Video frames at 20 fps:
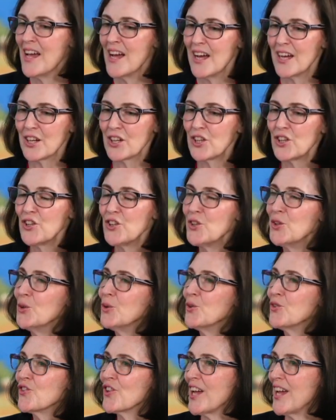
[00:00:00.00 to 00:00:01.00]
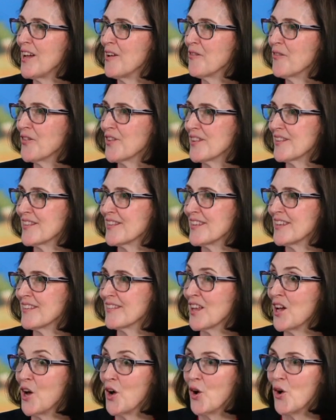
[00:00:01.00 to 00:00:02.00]
a huge
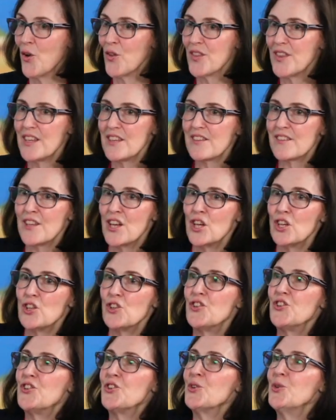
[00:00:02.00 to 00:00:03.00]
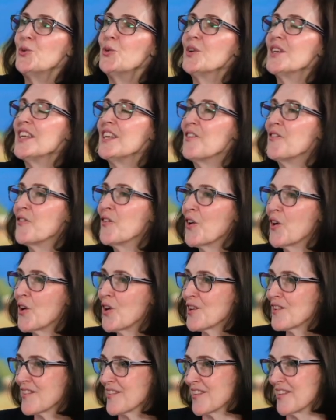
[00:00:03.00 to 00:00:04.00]
emphasis on this
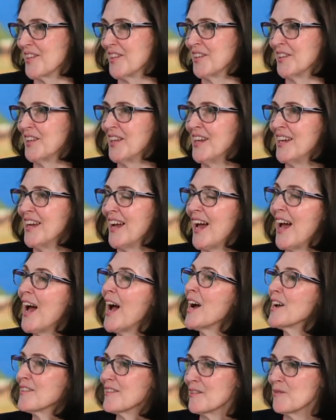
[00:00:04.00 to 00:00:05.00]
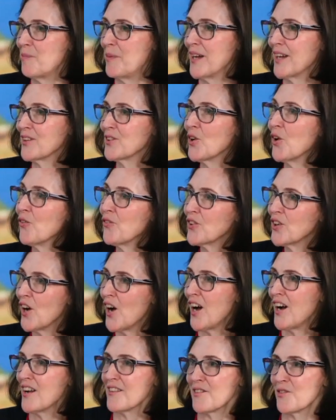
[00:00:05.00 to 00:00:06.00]
universal aspect of
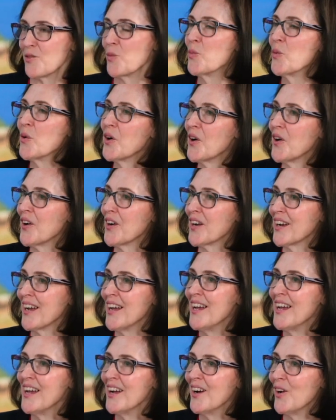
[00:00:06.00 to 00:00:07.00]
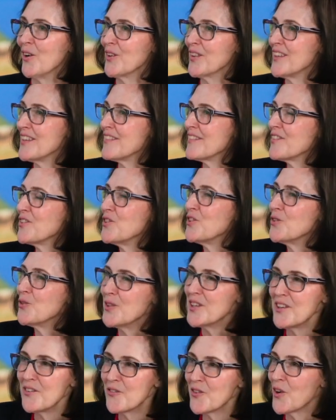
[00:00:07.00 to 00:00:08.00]
God's work, on this
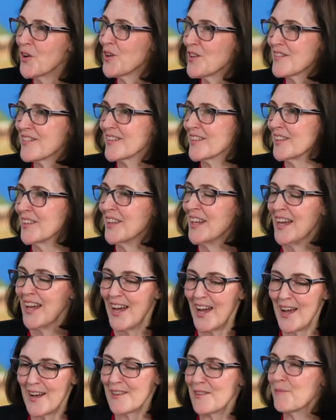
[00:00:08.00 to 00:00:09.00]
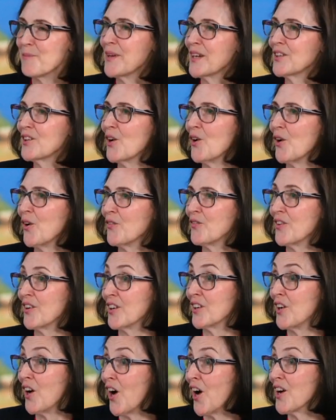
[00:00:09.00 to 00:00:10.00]
universal aspect of
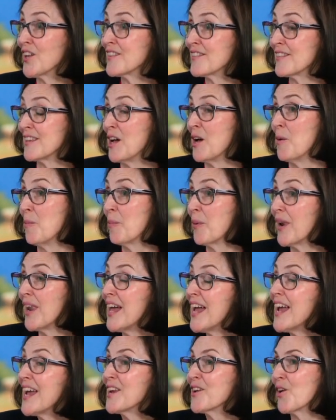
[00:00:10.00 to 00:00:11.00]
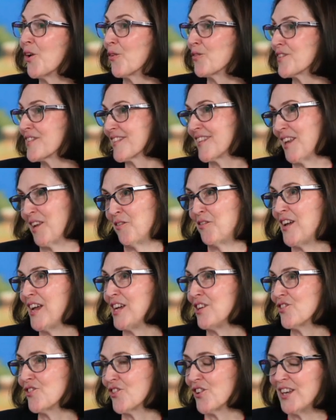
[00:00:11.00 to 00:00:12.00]
God's plan of
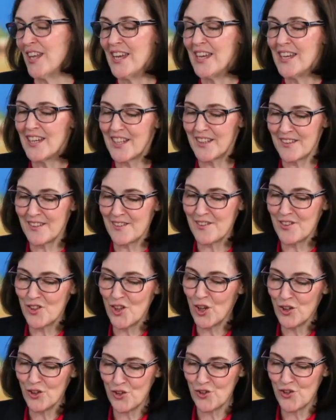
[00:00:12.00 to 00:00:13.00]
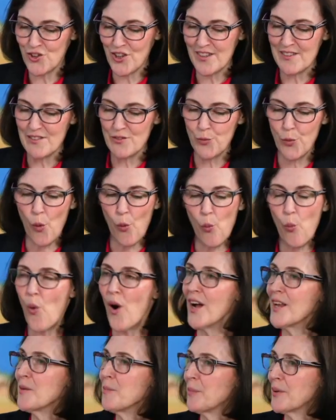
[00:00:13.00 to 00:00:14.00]
salvation. It is not just for
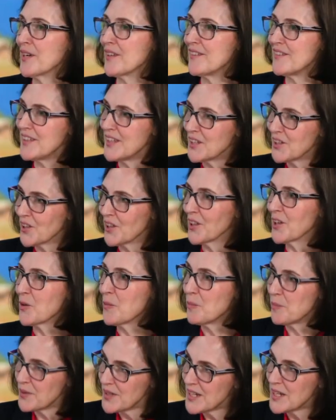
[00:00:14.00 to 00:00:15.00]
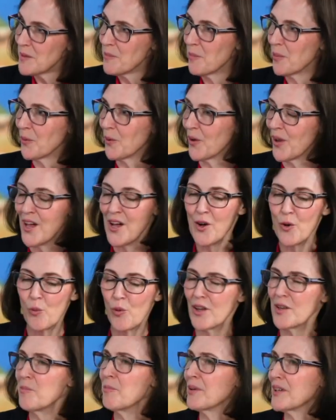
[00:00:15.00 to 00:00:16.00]
one particular people,
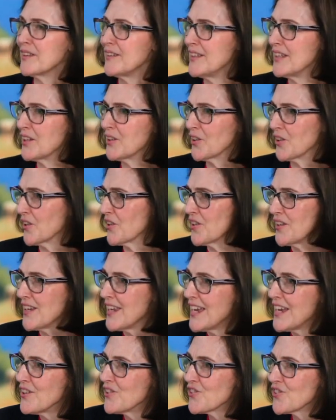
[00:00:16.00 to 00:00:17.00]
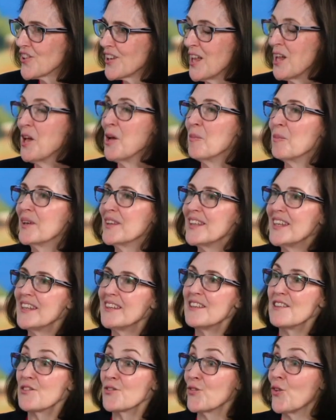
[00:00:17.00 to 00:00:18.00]
one particular nation, but
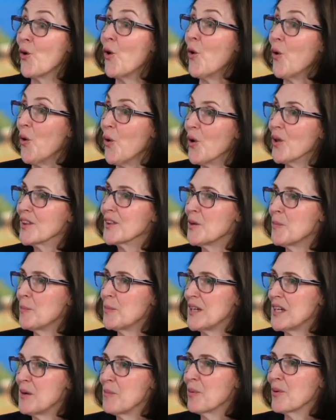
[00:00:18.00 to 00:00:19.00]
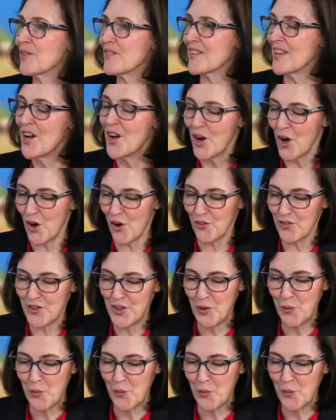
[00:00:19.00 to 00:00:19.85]
it is for all the peoples of the